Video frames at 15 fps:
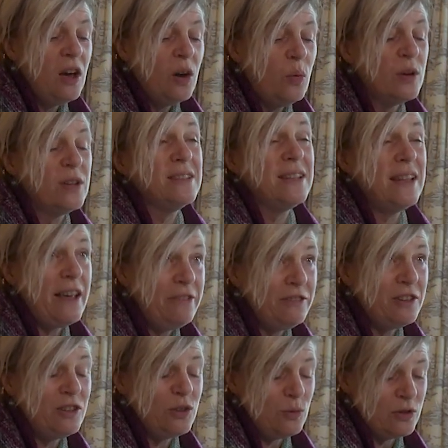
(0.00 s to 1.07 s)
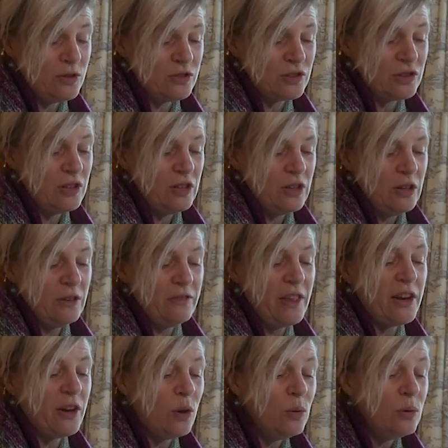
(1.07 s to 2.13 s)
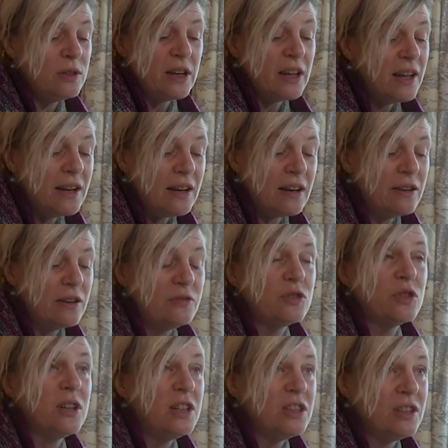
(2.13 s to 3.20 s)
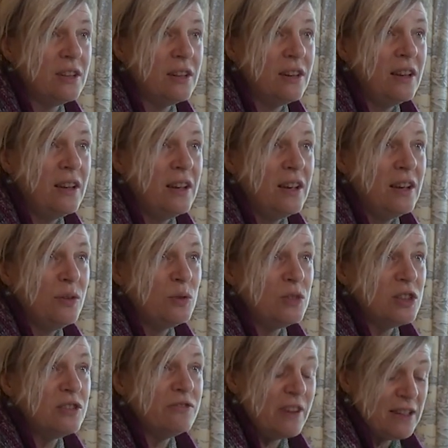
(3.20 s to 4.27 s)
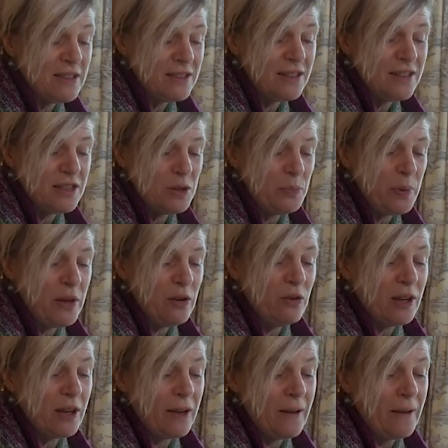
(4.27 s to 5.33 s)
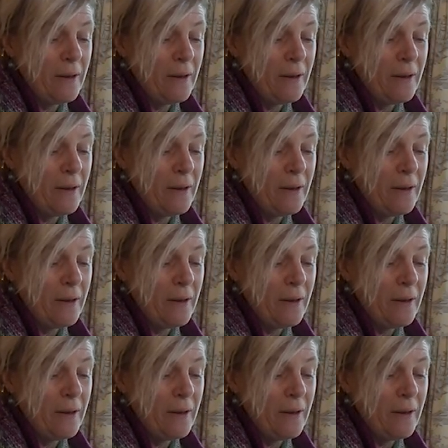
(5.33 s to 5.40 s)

what is left to us of that older England of tradition, which is fast disappearing.